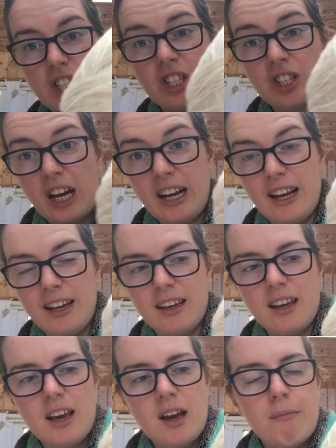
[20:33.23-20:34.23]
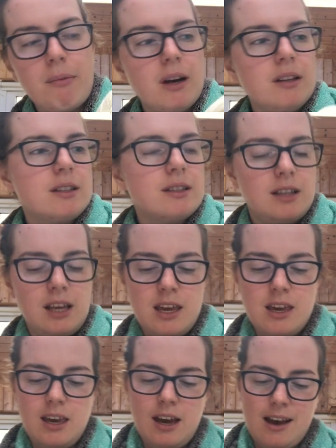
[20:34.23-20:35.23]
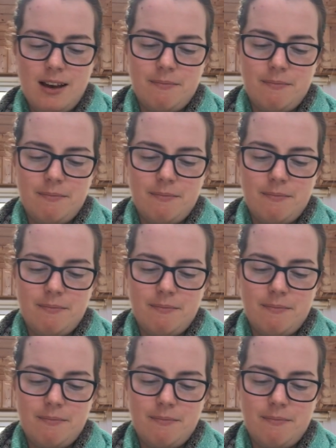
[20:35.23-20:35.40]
stunning, but the